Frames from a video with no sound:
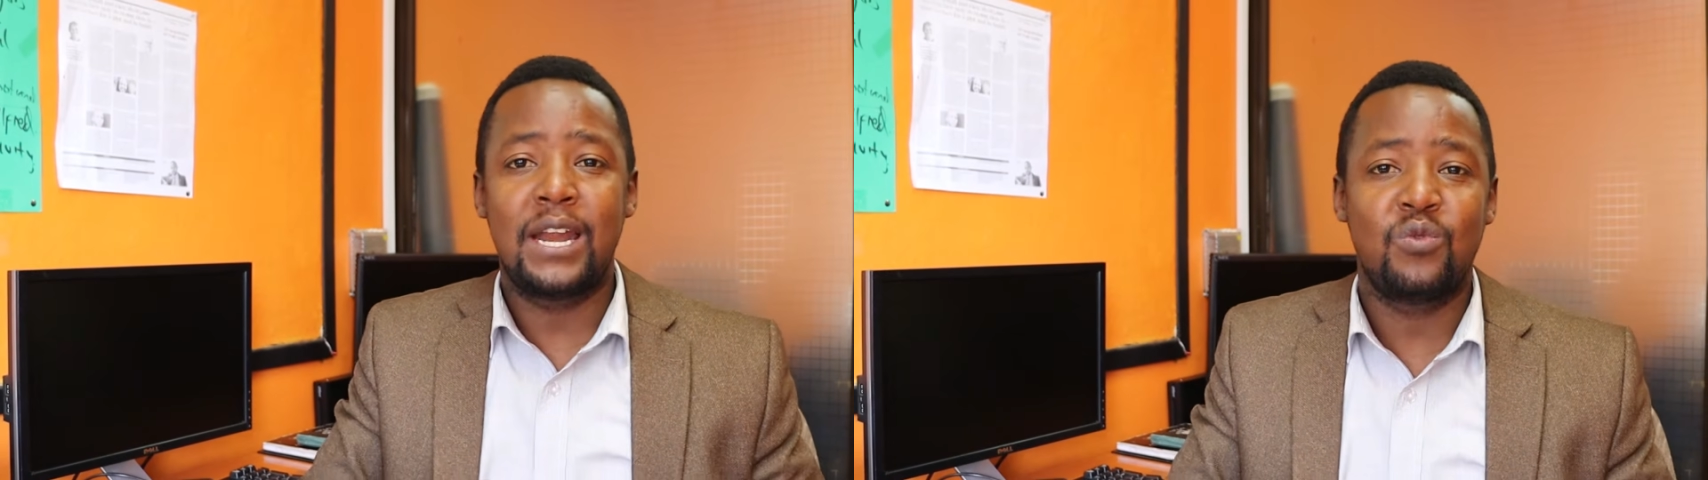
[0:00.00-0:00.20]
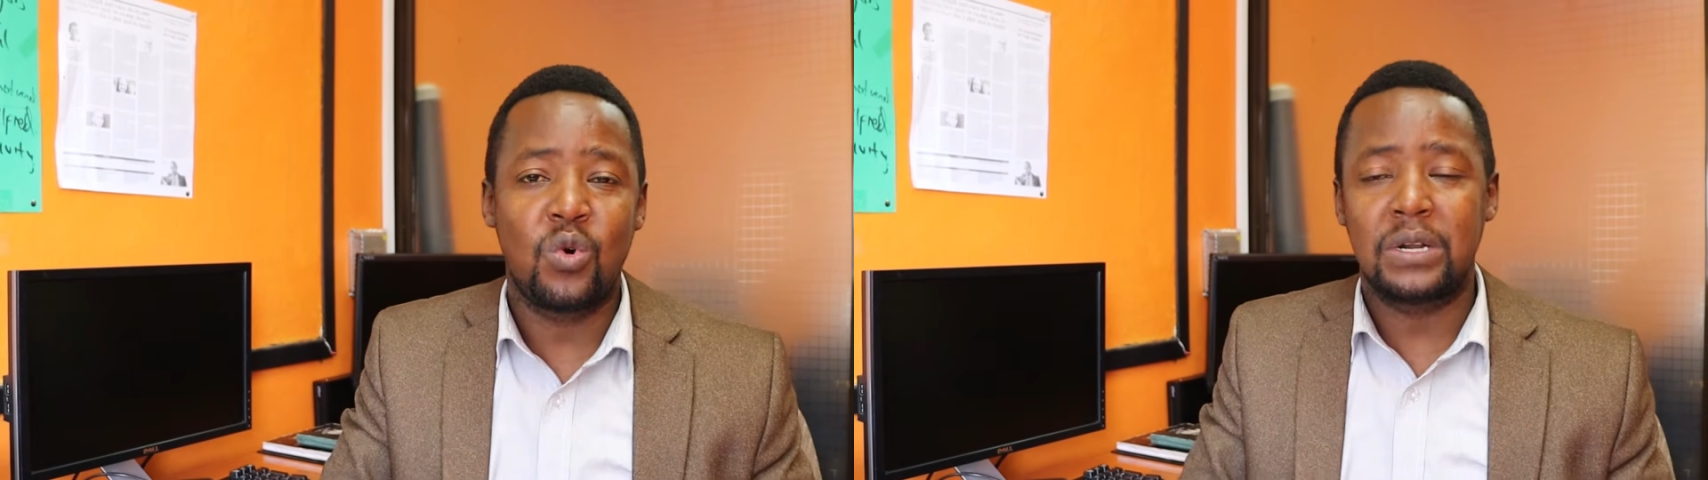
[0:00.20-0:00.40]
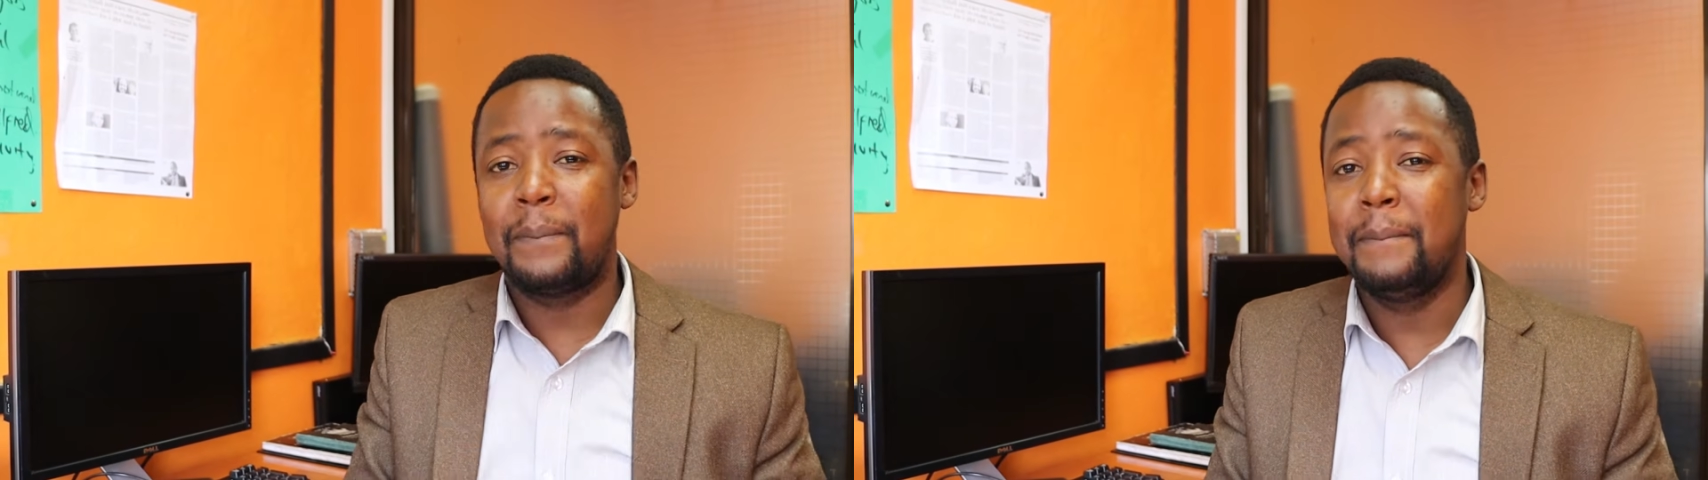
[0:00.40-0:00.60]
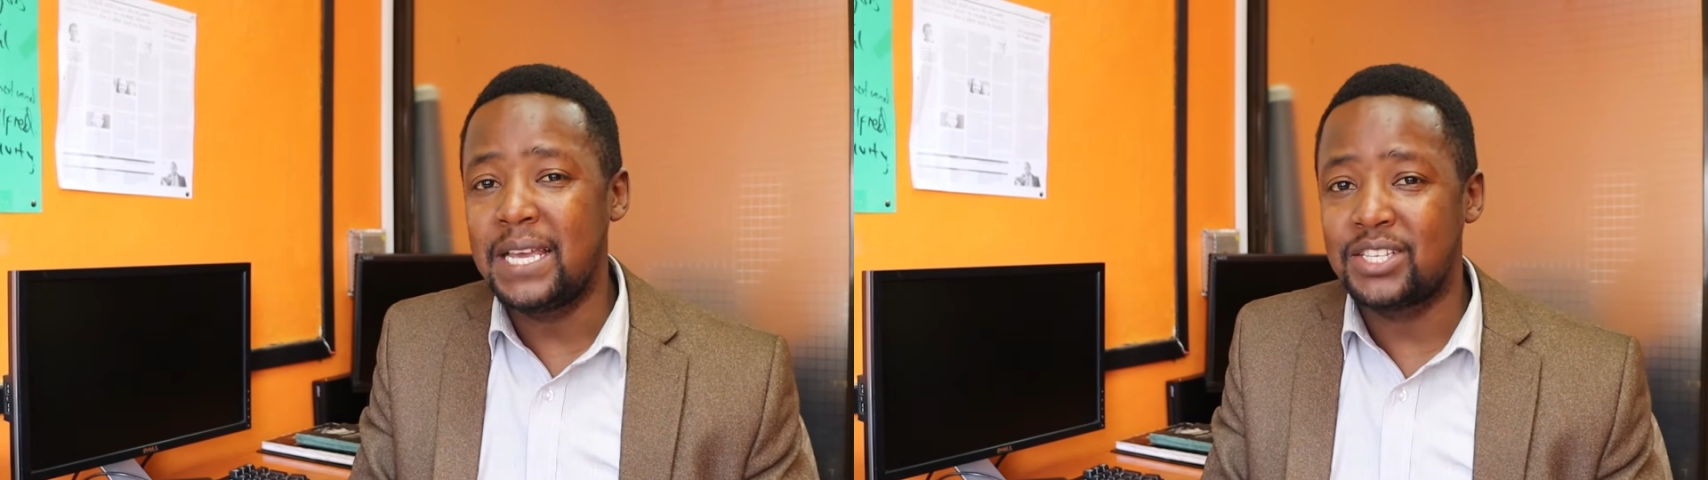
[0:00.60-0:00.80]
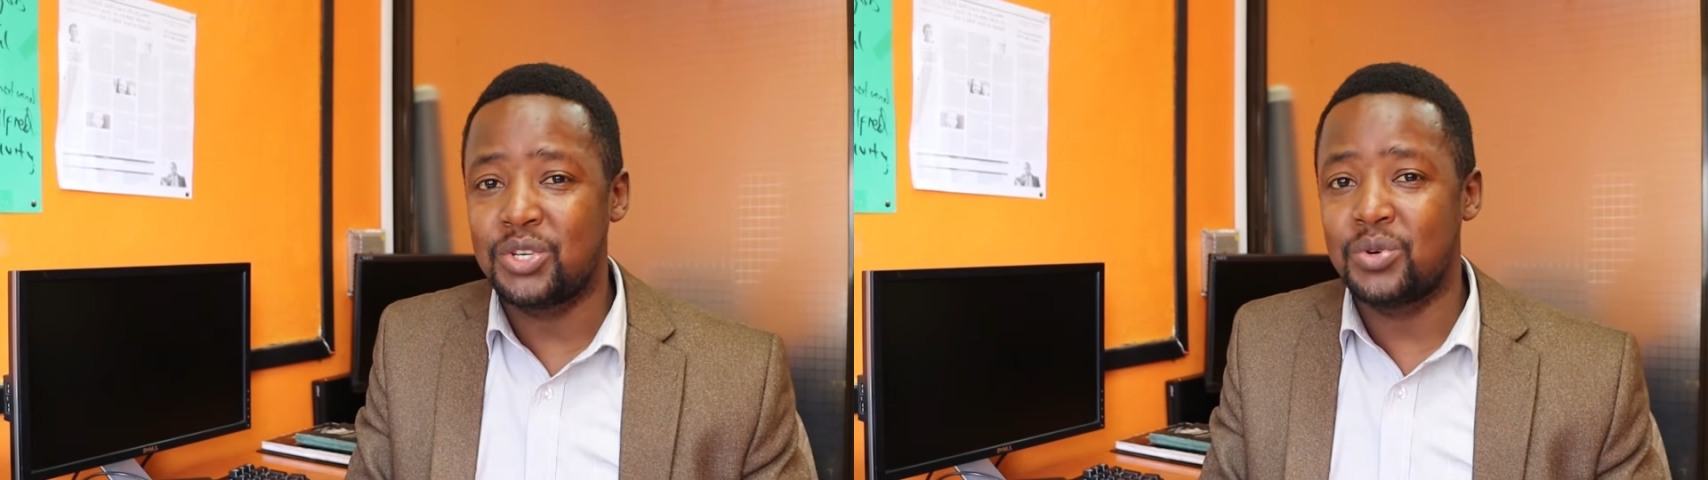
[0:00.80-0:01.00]
and what
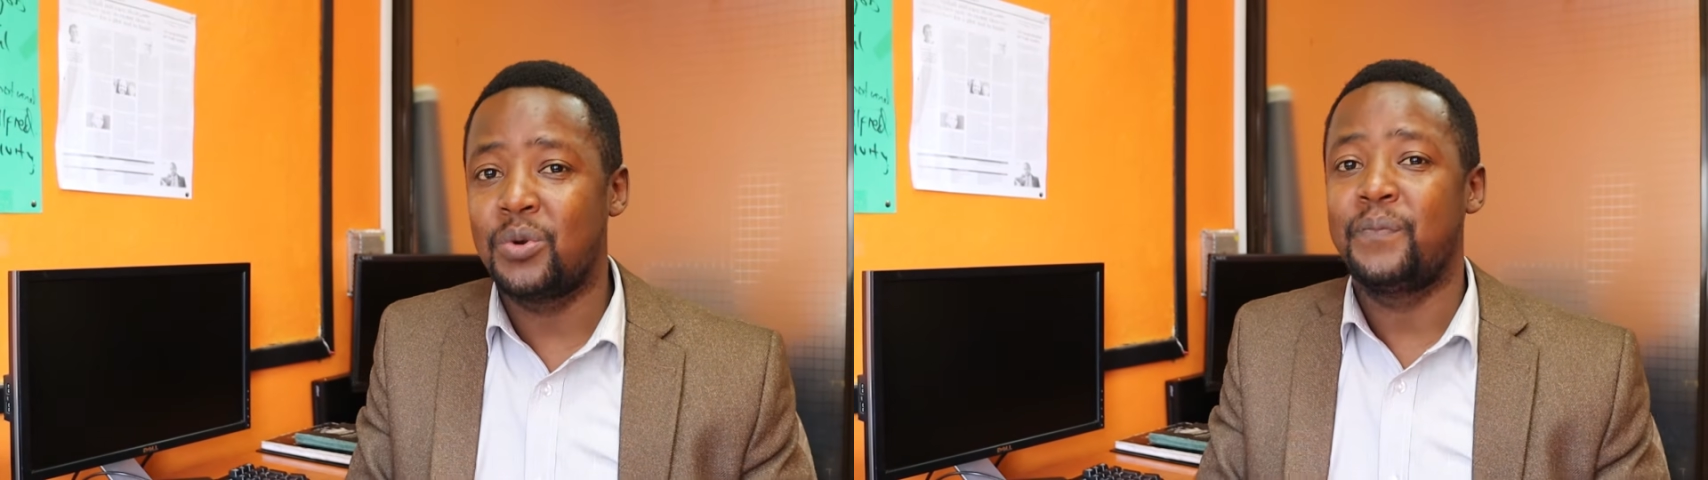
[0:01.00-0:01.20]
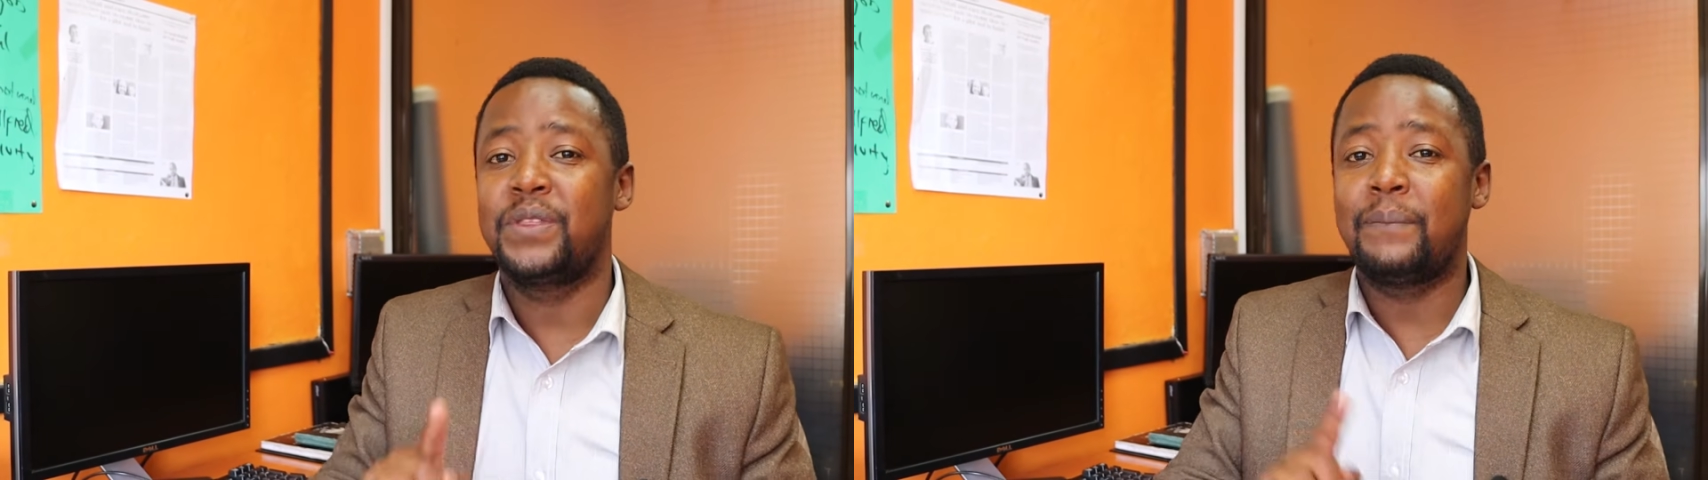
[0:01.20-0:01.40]
makes you